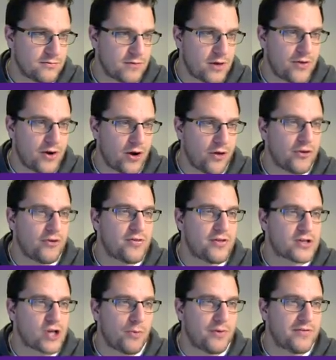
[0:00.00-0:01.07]
No, they're not. They're in
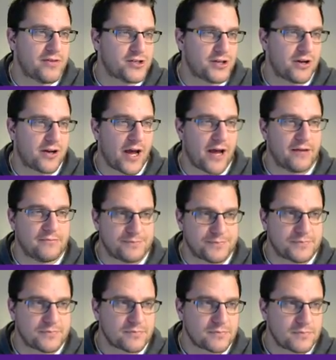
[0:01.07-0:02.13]
the top division. Okay.
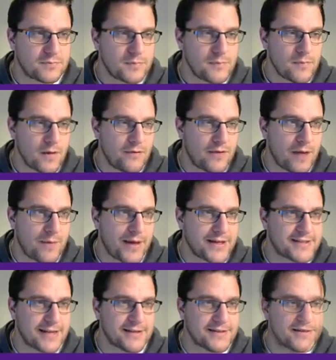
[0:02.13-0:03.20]
That
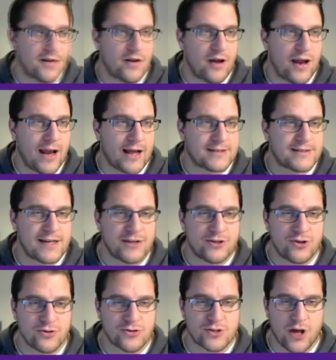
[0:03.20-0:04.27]
makes sense. Alexei
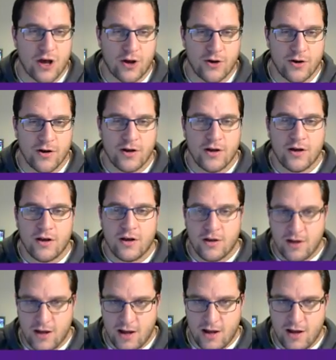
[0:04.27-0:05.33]
Nozko.
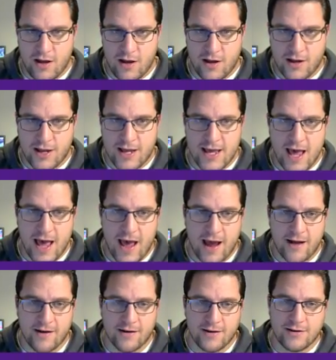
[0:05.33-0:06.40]

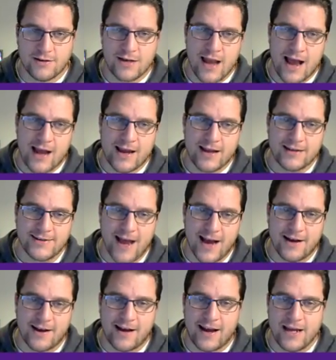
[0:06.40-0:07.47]
Again, lacking
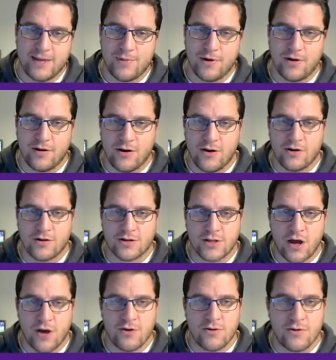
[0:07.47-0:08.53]
technically, but looks
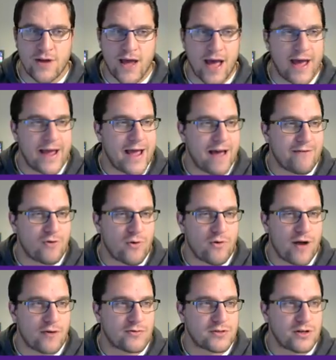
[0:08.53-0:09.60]
okay
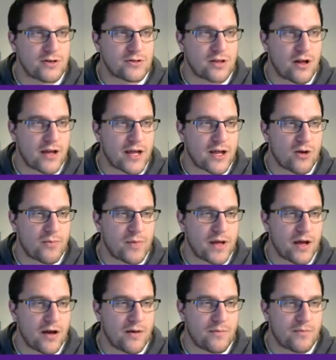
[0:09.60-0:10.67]
everywhere else. Looks like he could
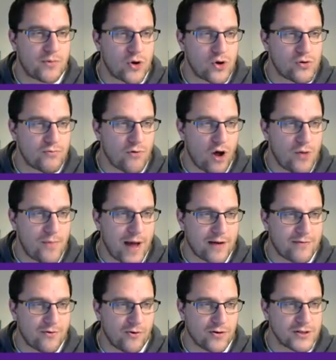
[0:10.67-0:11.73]
be a good right
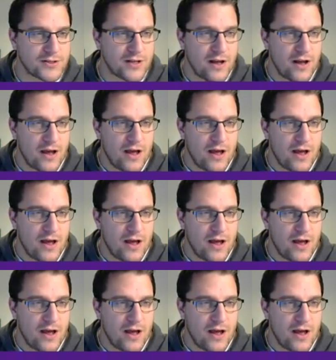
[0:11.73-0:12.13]
back for us.